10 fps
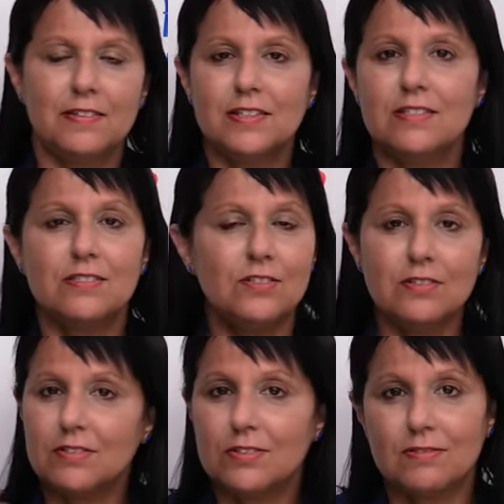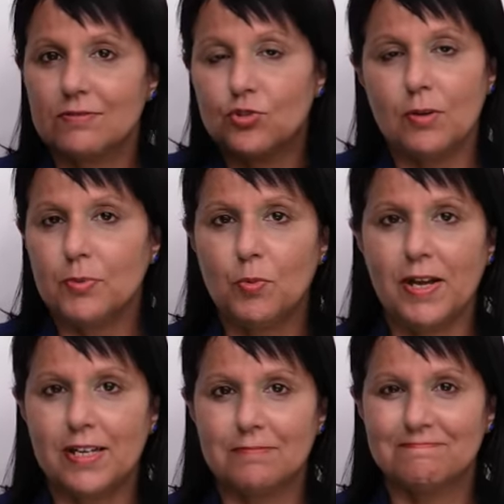then it's going to drop
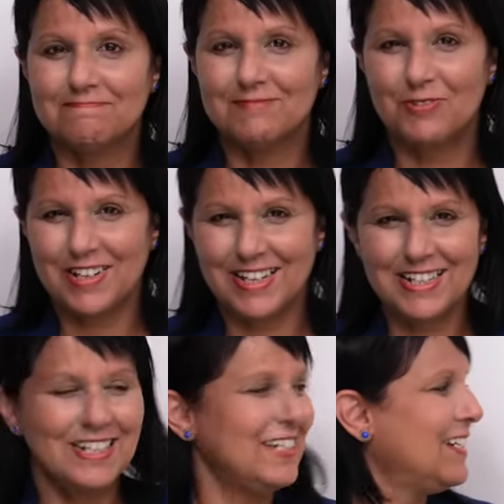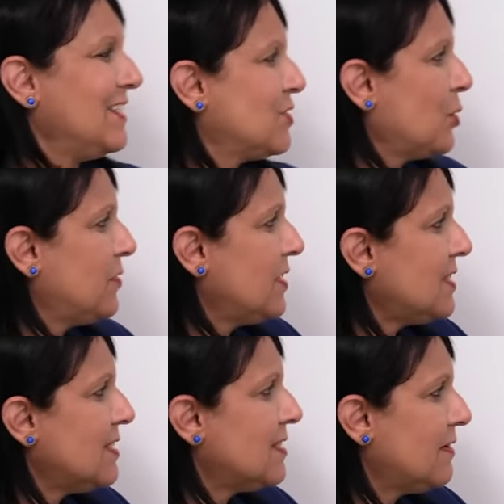away, okay? So
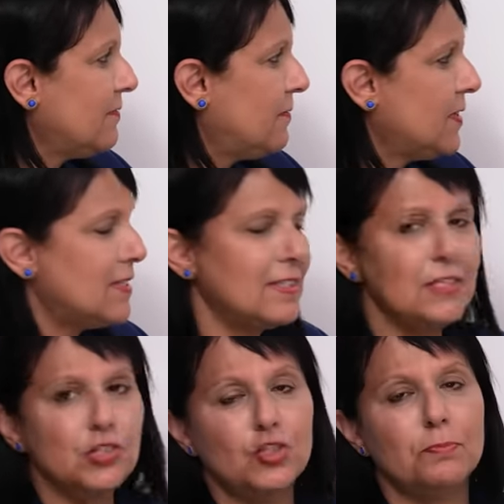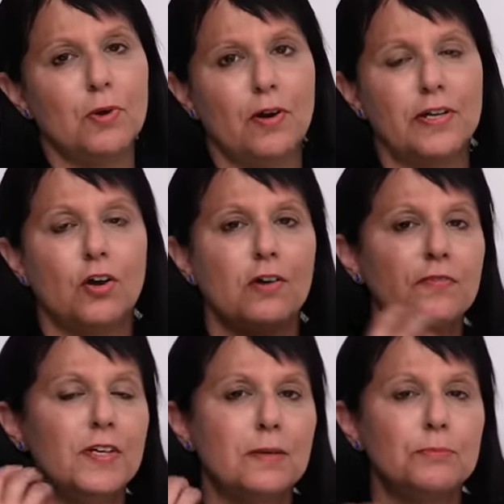this is an essential part
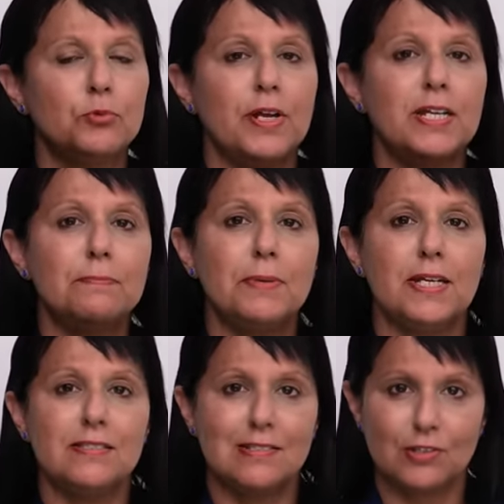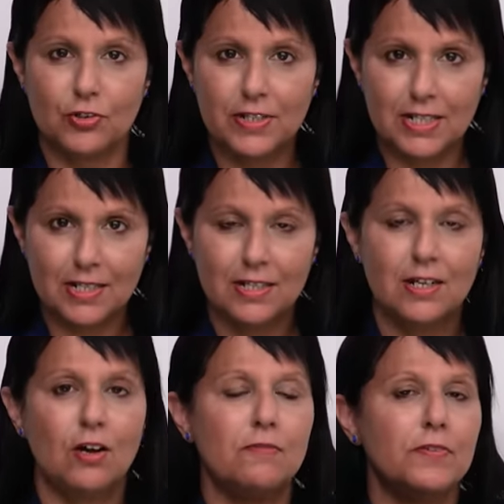of brain-based learning,
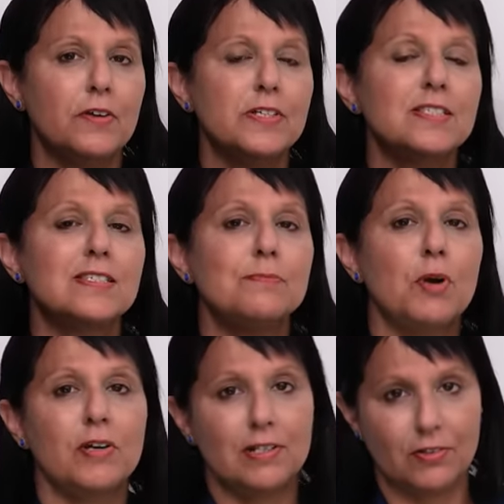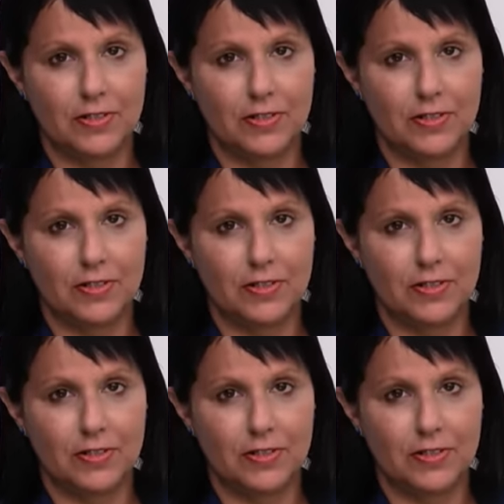of very smart